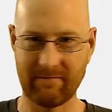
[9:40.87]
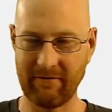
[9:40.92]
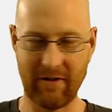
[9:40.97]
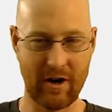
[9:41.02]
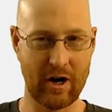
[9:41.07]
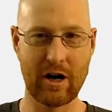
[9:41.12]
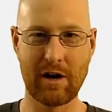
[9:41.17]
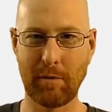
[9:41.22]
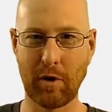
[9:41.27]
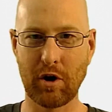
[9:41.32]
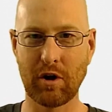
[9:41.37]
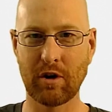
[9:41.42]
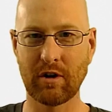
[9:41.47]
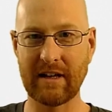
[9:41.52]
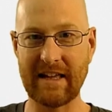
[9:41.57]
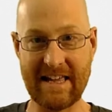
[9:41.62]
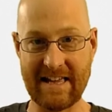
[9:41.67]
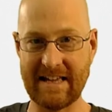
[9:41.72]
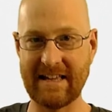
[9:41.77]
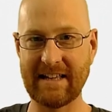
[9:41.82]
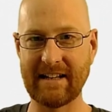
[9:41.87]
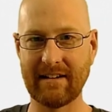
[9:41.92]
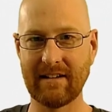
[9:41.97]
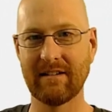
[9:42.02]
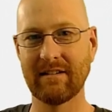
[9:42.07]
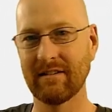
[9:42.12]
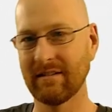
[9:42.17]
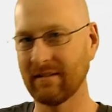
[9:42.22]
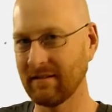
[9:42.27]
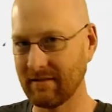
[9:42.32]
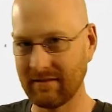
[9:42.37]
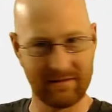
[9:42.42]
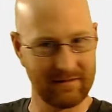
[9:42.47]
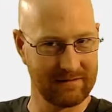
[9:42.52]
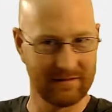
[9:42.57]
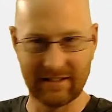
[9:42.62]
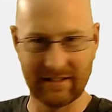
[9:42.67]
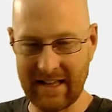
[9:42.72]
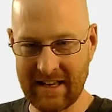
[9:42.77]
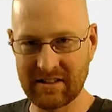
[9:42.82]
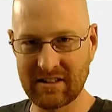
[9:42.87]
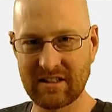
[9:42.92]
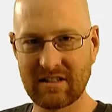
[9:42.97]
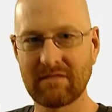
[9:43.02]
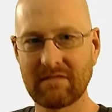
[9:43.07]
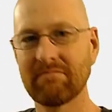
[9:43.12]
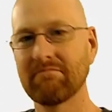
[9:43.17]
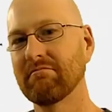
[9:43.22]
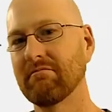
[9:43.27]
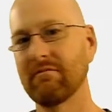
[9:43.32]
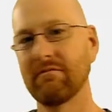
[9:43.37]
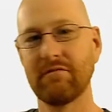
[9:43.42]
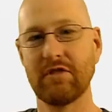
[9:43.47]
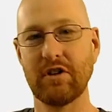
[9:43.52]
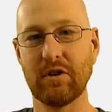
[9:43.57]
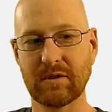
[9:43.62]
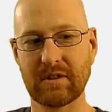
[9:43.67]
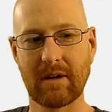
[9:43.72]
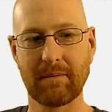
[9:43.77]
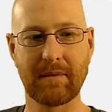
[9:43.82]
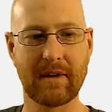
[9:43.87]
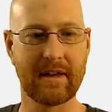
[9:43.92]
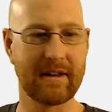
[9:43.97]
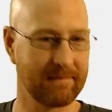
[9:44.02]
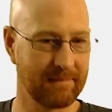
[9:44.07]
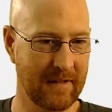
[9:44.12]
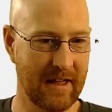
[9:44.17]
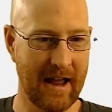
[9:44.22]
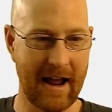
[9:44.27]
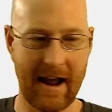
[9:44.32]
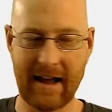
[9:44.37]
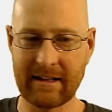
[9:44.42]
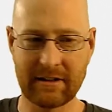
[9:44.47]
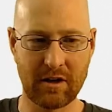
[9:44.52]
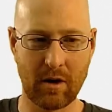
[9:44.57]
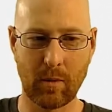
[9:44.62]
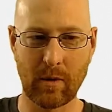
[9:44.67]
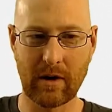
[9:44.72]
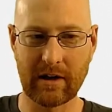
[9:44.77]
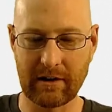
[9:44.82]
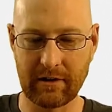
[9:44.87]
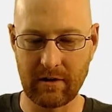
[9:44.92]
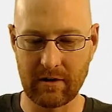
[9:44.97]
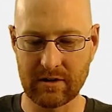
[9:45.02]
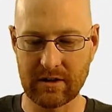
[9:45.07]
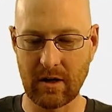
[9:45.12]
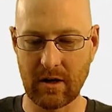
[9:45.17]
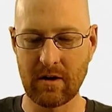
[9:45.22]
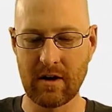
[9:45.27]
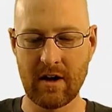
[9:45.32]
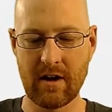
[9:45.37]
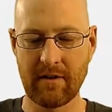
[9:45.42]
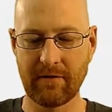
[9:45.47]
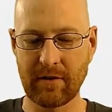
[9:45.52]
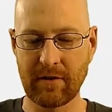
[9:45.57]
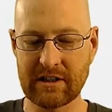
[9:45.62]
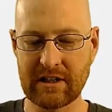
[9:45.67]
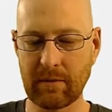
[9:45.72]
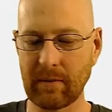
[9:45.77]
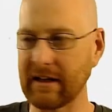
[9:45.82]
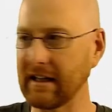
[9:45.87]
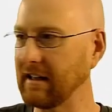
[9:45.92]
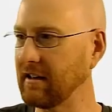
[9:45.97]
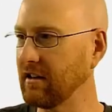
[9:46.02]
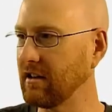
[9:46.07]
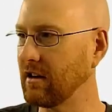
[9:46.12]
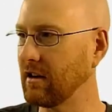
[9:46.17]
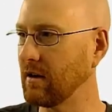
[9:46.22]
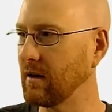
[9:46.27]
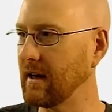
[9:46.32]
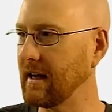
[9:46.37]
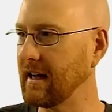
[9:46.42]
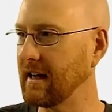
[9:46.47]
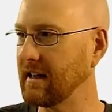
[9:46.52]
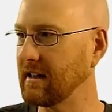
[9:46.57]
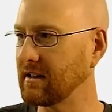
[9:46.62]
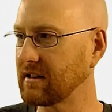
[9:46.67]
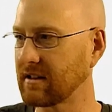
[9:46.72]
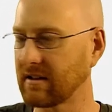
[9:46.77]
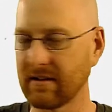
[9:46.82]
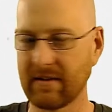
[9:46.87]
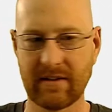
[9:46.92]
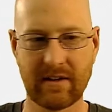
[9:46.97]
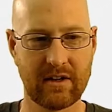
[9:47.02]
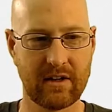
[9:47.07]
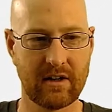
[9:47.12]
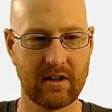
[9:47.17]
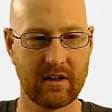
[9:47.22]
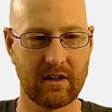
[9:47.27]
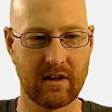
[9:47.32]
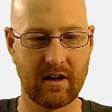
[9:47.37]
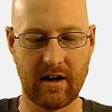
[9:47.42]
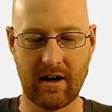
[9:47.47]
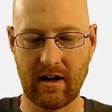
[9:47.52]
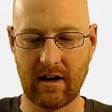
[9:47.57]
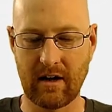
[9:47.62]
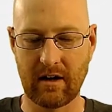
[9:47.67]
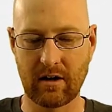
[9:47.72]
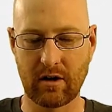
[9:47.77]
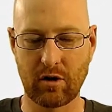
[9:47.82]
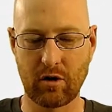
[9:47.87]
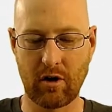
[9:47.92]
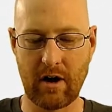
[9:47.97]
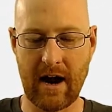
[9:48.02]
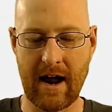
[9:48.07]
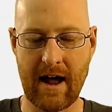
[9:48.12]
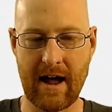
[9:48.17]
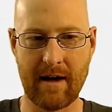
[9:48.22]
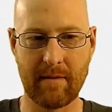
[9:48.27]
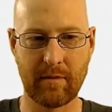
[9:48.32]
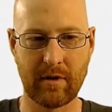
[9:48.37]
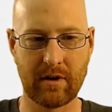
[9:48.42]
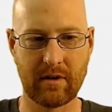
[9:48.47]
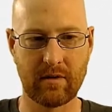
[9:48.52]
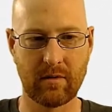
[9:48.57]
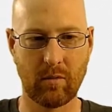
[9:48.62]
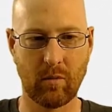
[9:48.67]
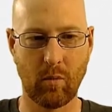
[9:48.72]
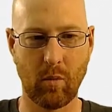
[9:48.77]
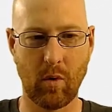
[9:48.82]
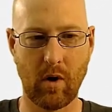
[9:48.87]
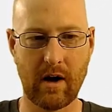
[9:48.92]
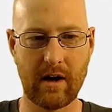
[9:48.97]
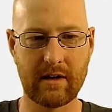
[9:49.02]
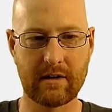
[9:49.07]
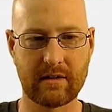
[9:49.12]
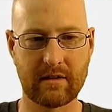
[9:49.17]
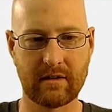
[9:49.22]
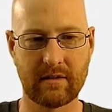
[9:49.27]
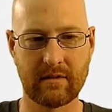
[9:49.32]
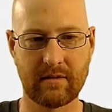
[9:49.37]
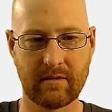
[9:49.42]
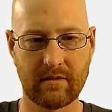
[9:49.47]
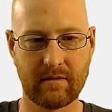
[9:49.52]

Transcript: variable in list, do something. And that's all we're gonna do. So first thing we need to do is uh, grab what